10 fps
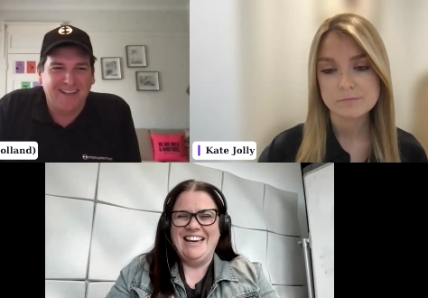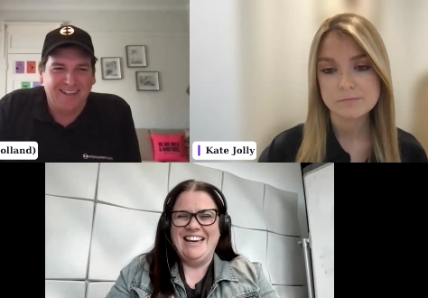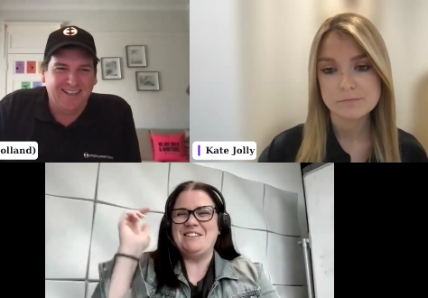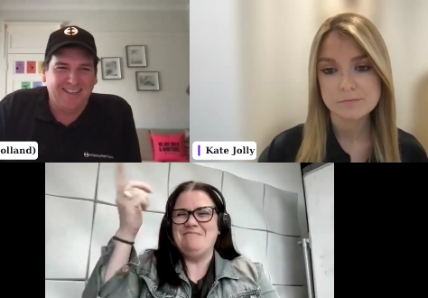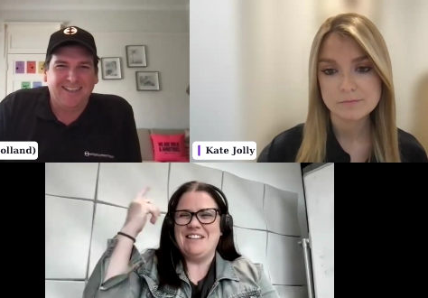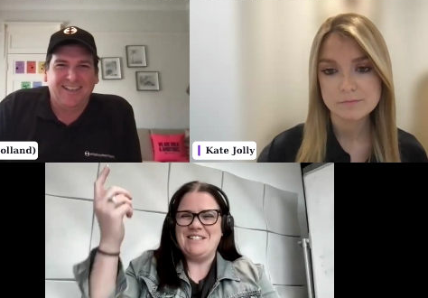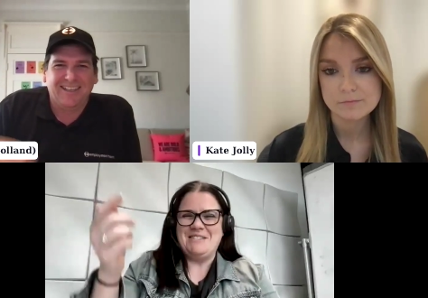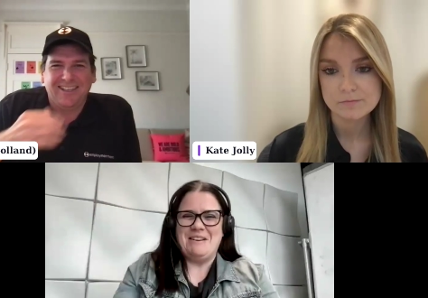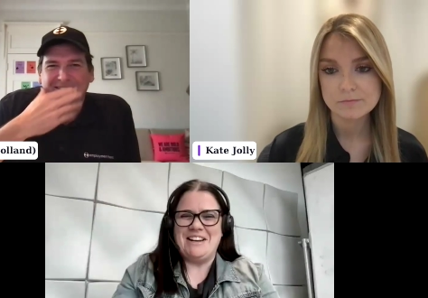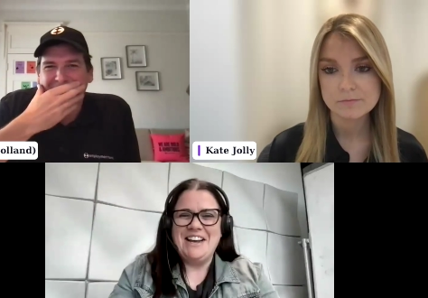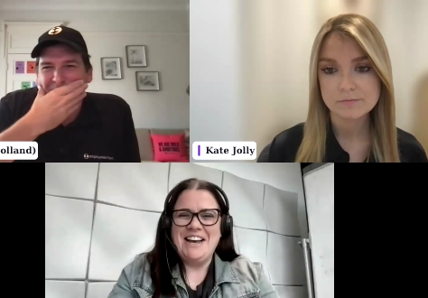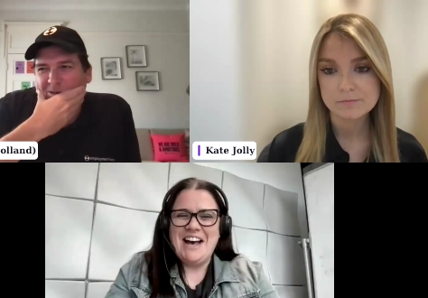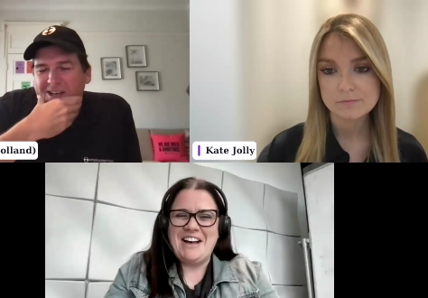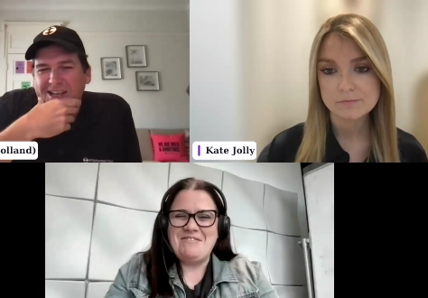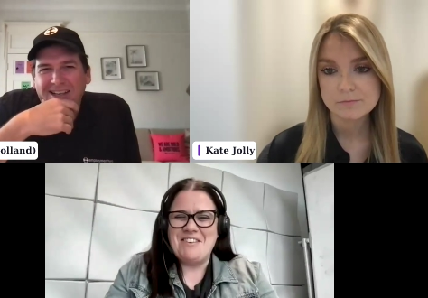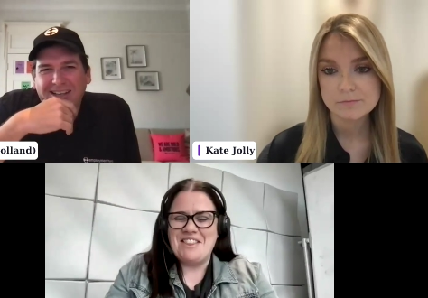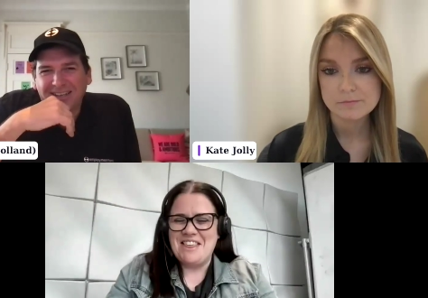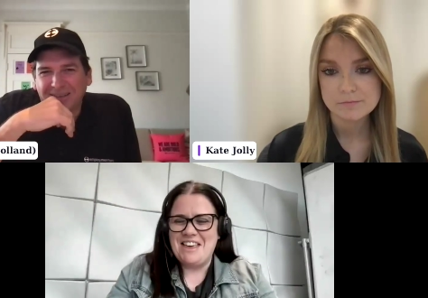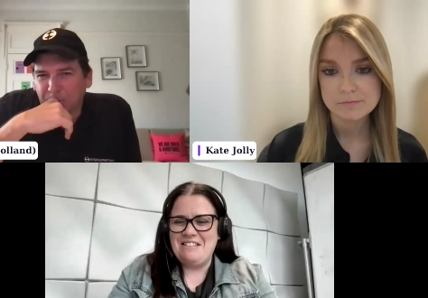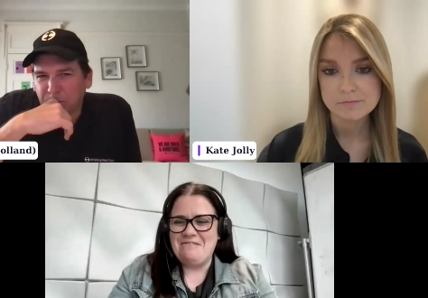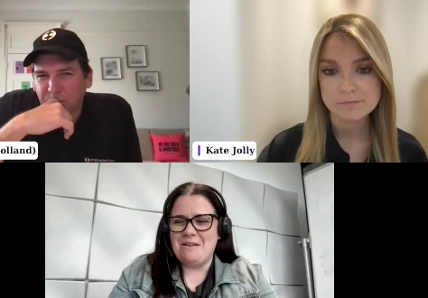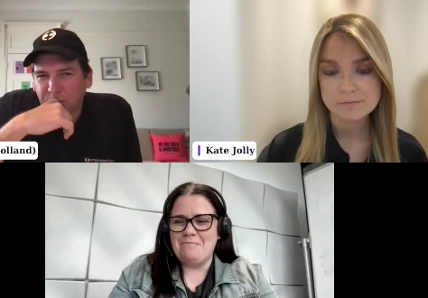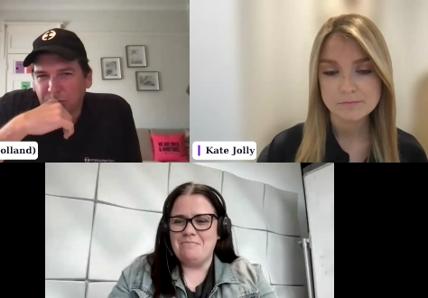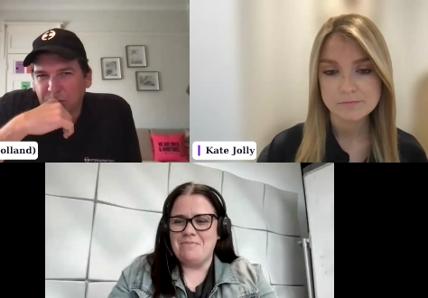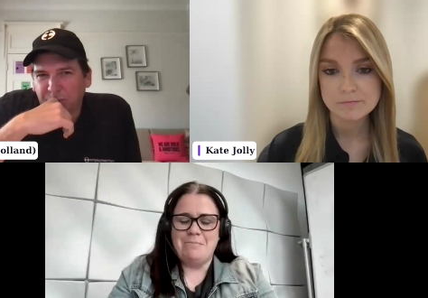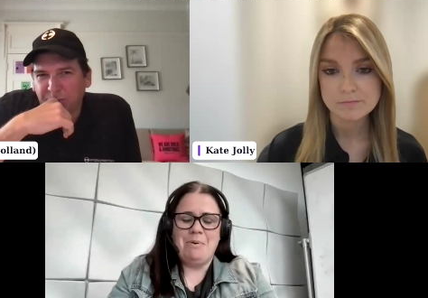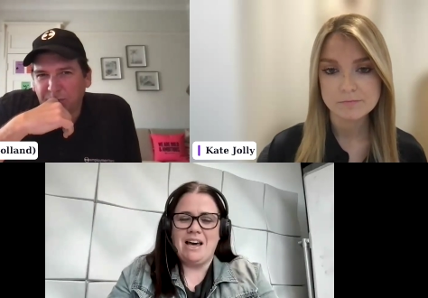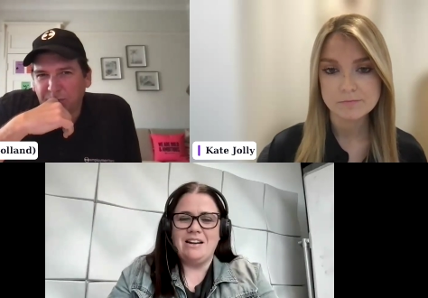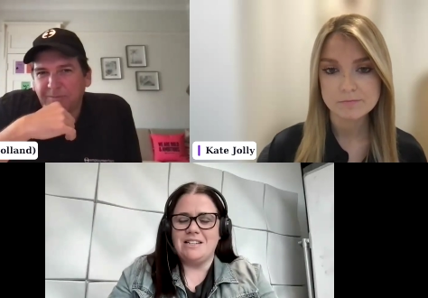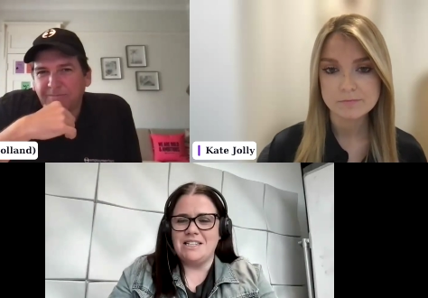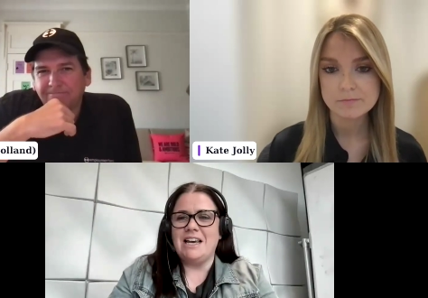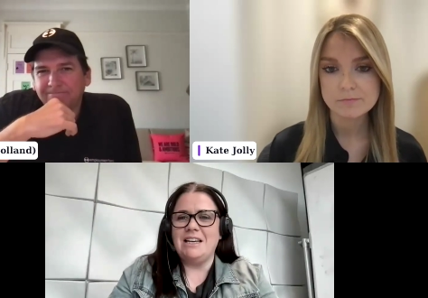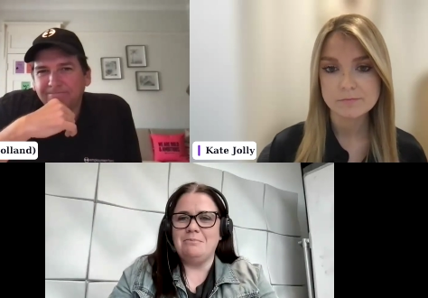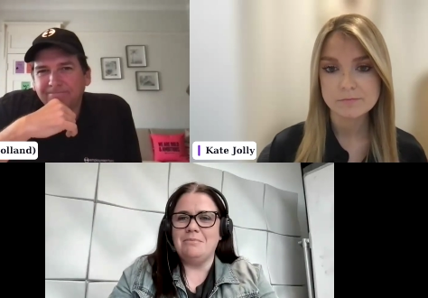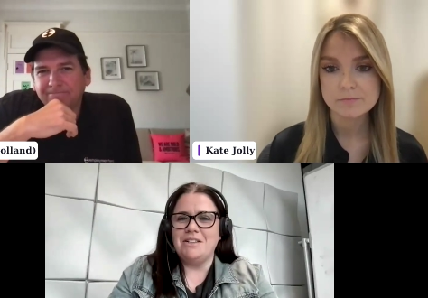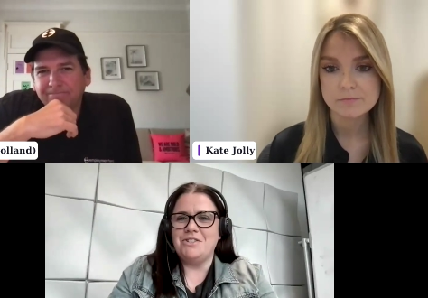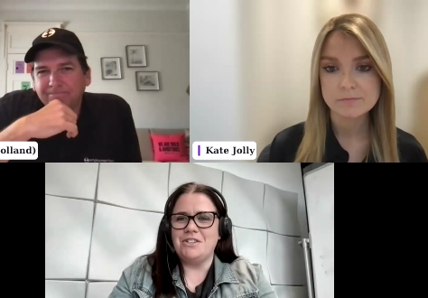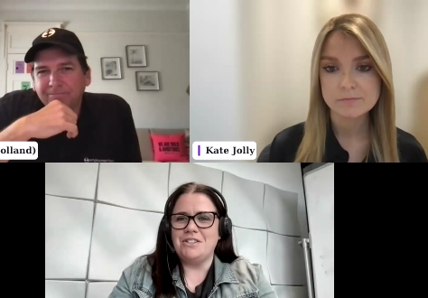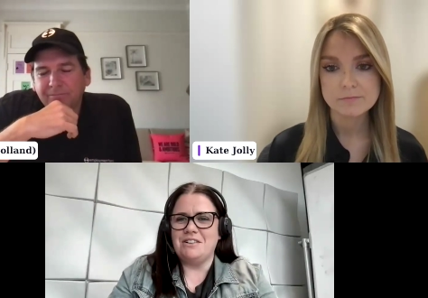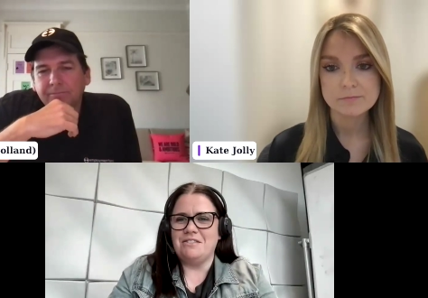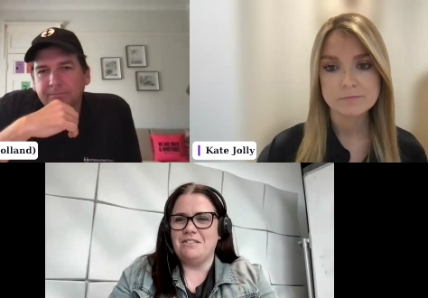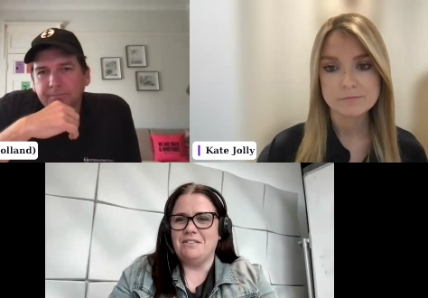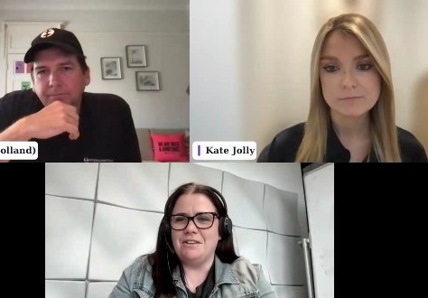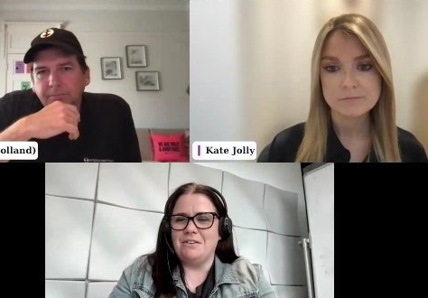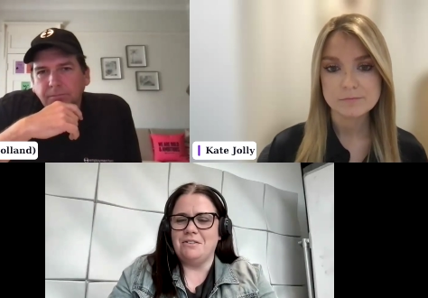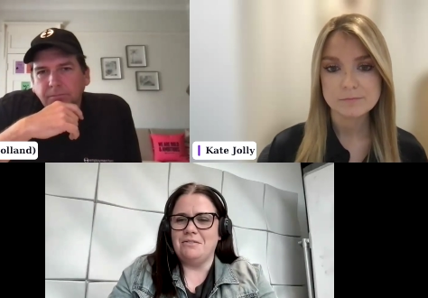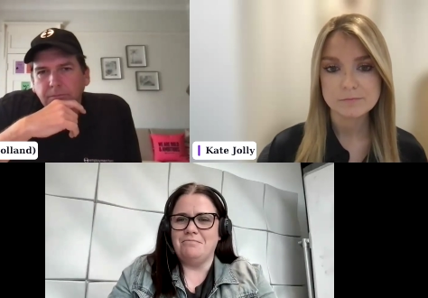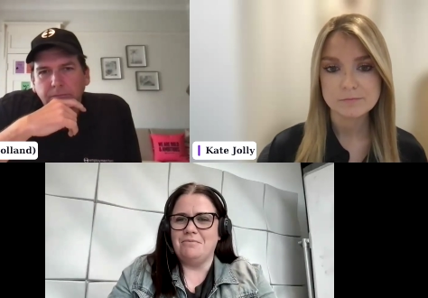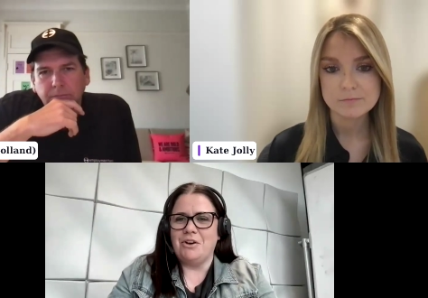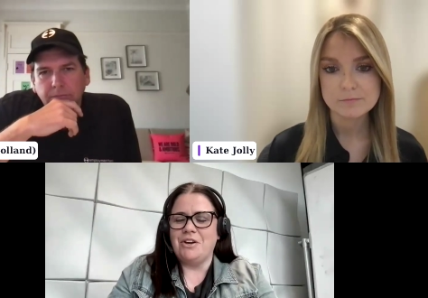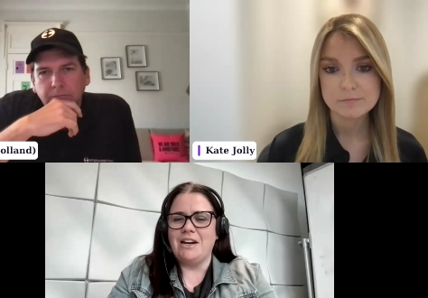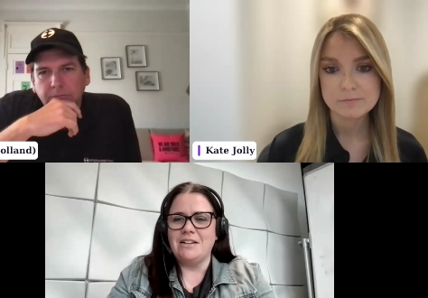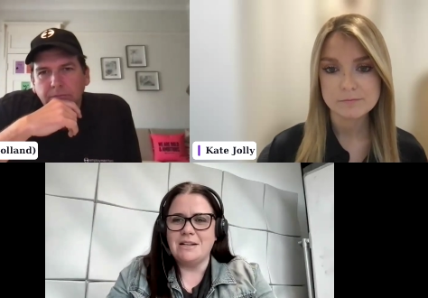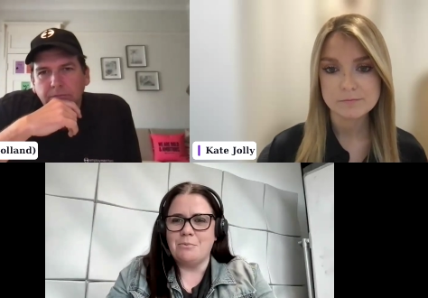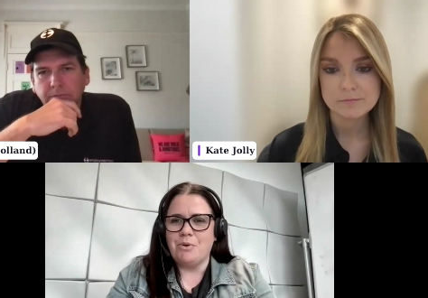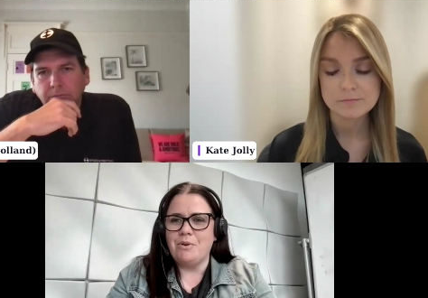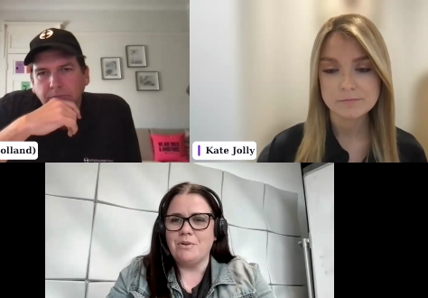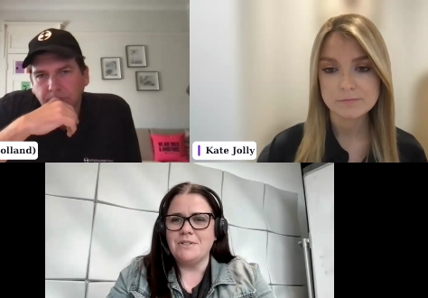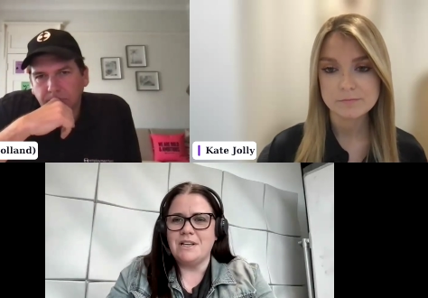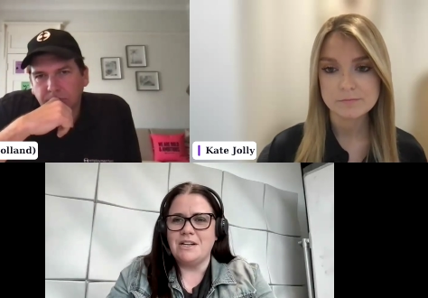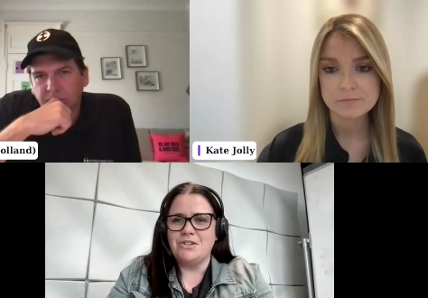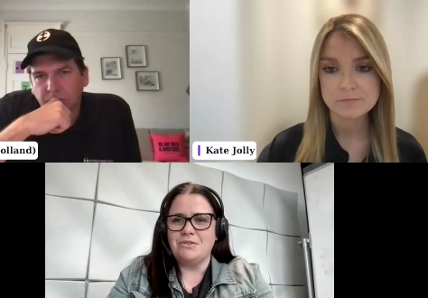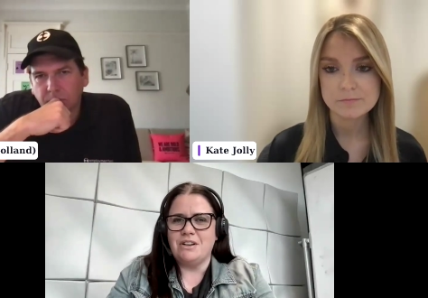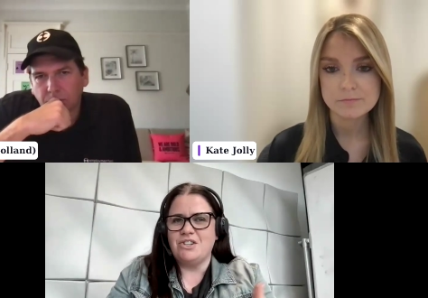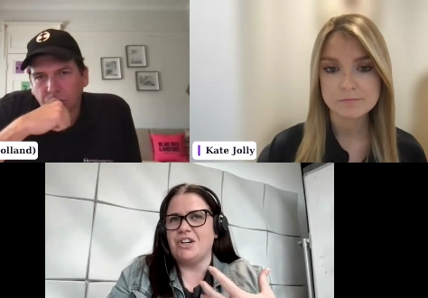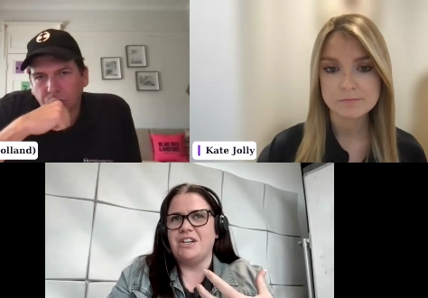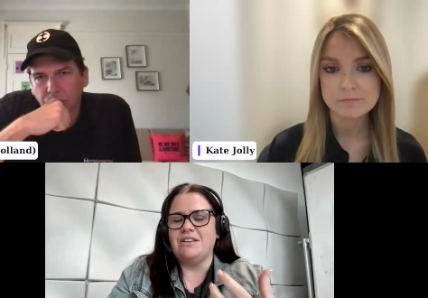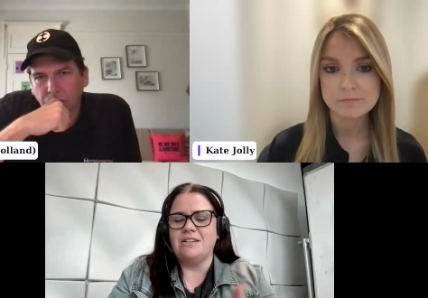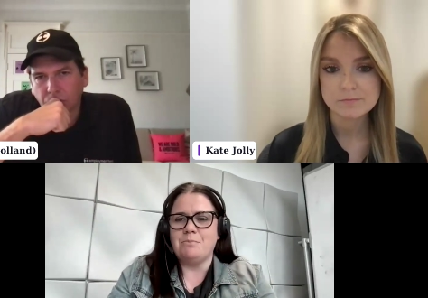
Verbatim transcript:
Speaker 1: it's yeah. a complete spin. Um, they've um they're part of the team. It's just they're mm. they're located somewhere else. They they're treated